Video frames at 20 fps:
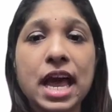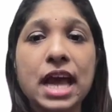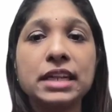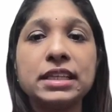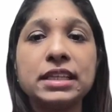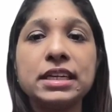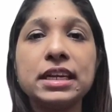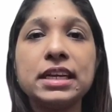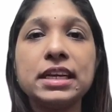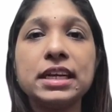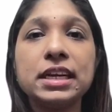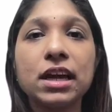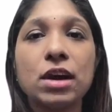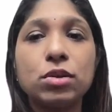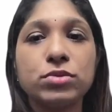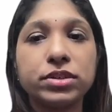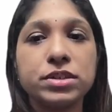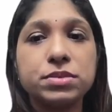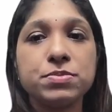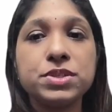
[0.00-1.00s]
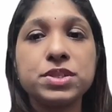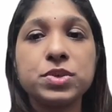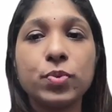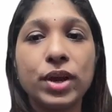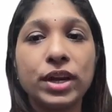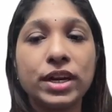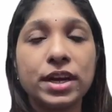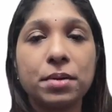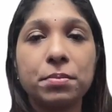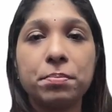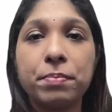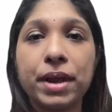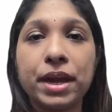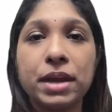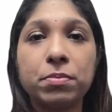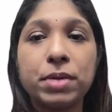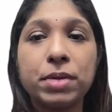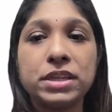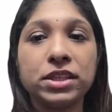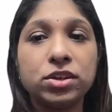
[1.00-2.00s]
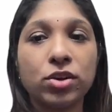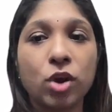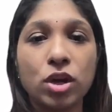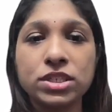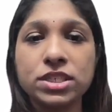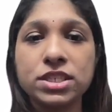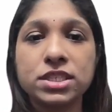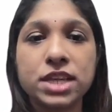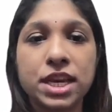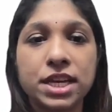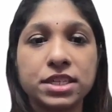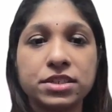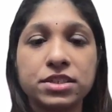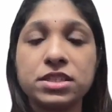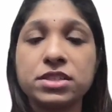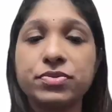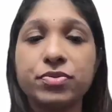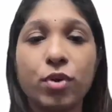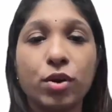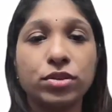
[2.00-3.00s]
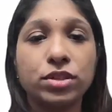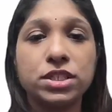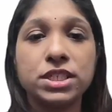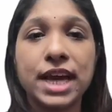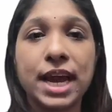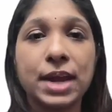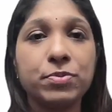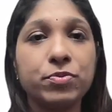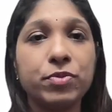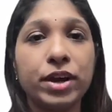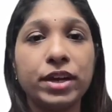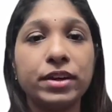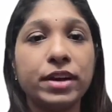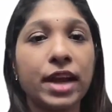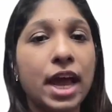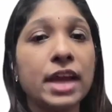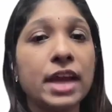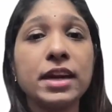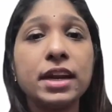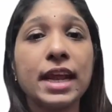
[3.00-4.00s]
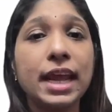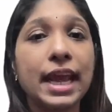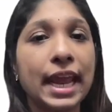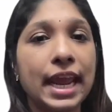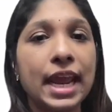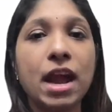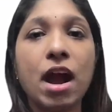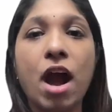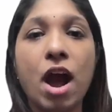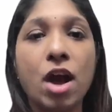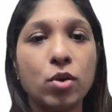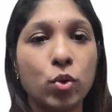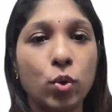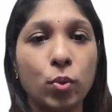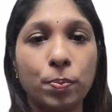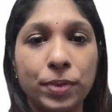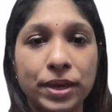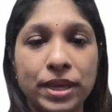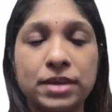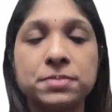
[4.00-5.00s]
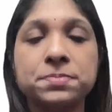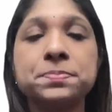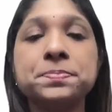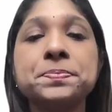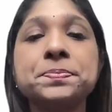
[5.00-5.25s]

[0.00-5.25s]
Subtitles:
and the clinical outcomes were compared by the notch status for the type 1 and AROP.